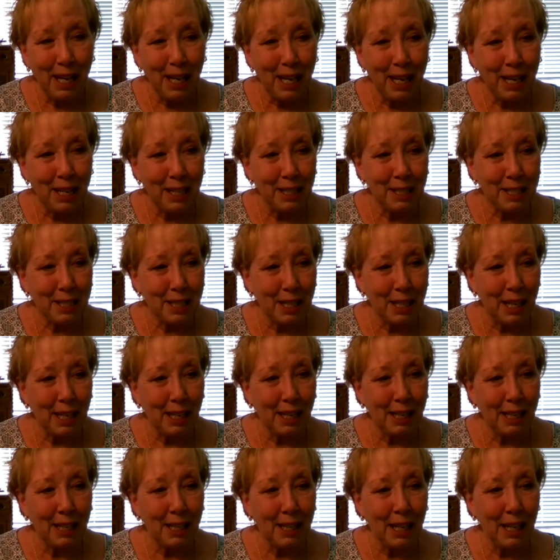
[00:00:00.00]
And it's like
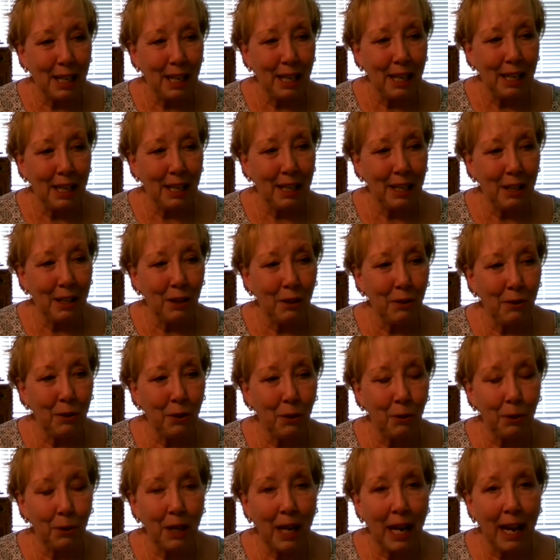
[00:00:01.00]
you
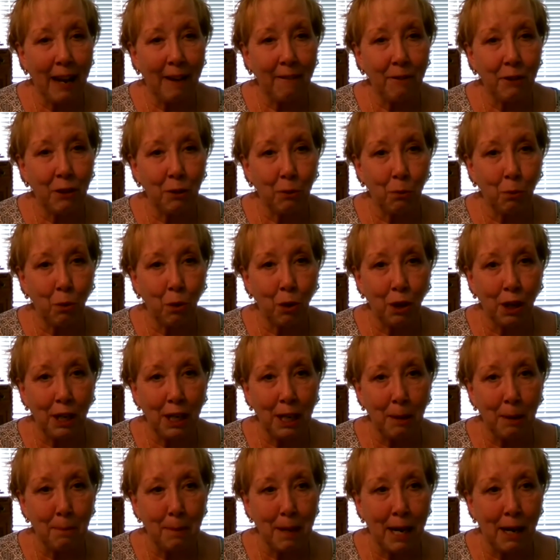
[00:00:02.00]
don't have to worry
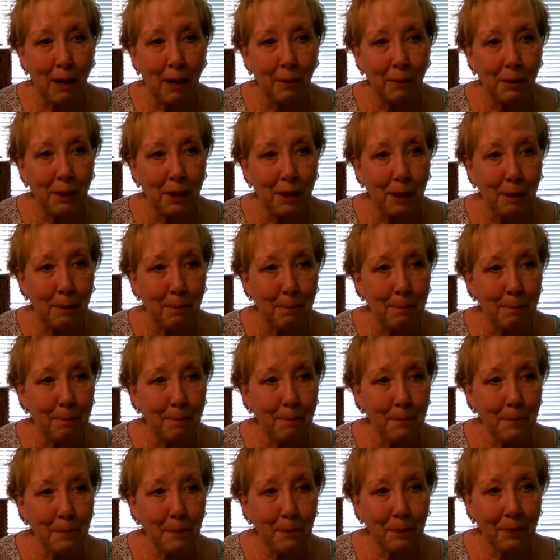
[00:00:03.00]
about them
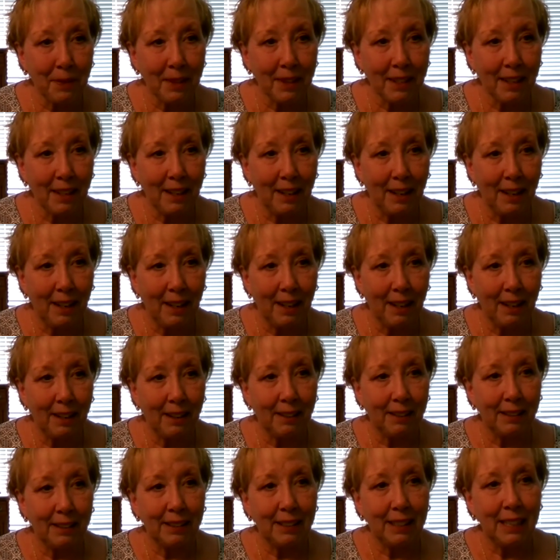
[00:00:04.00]

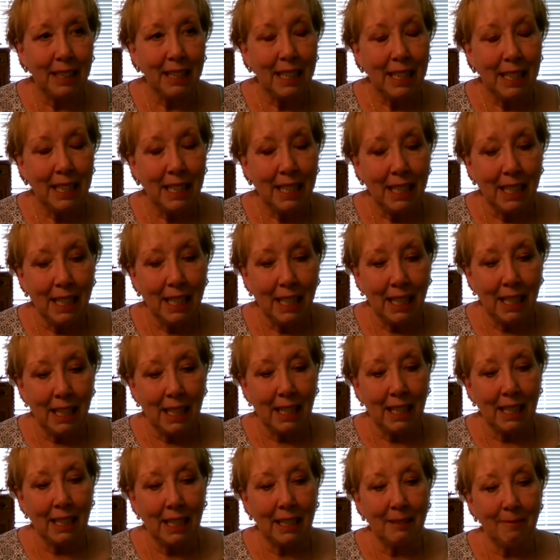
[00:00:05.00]
uh,
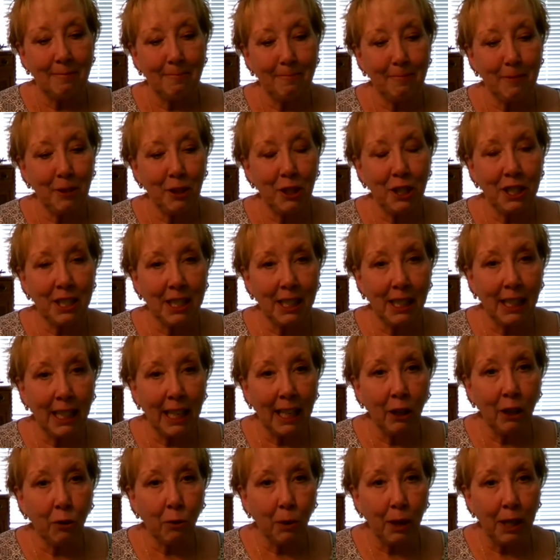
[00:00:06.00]
just
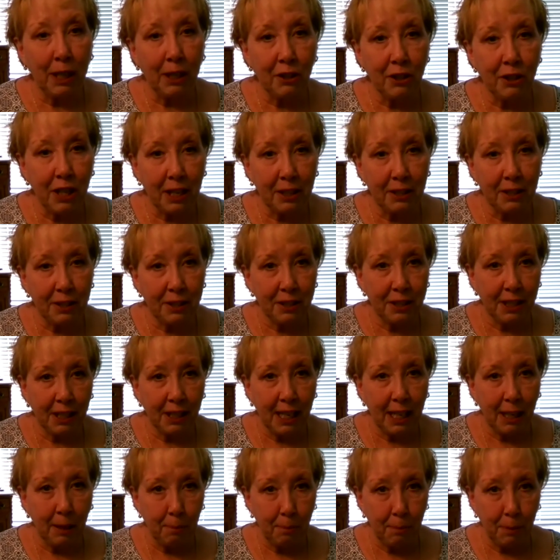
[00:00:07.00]
lingering just to
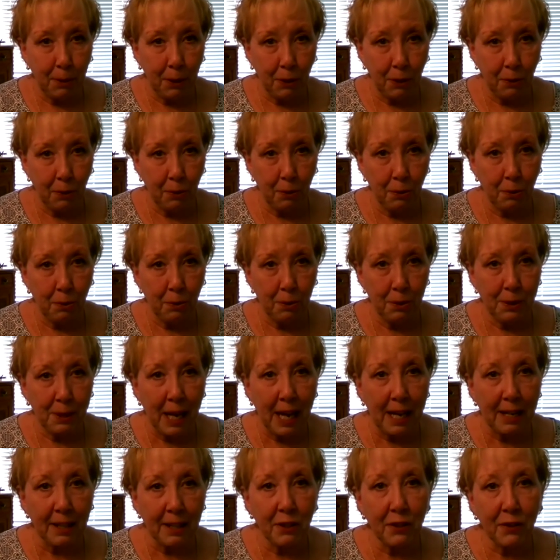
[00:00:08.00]
keep you
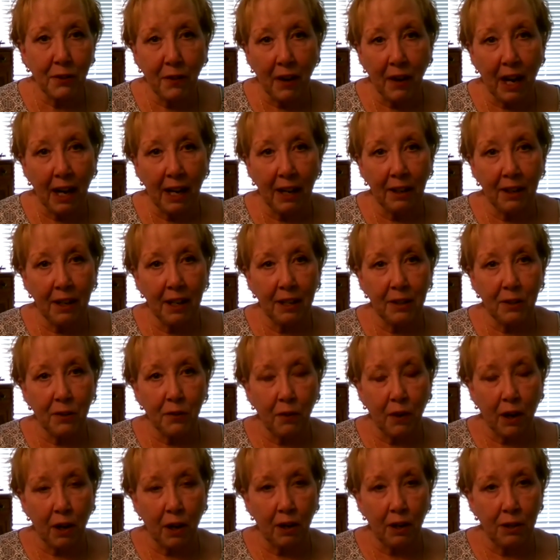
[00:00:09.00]
satisfied as
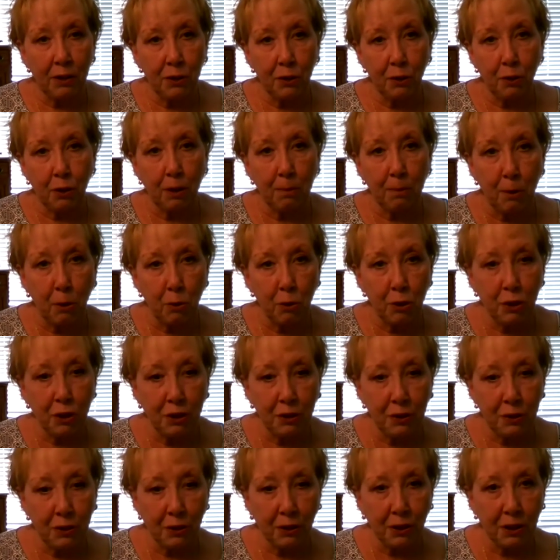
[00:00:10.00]
far as your
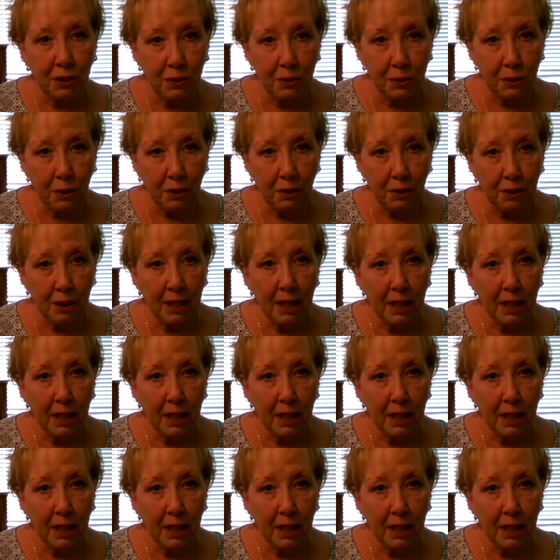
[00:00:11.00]
emotions are concerned.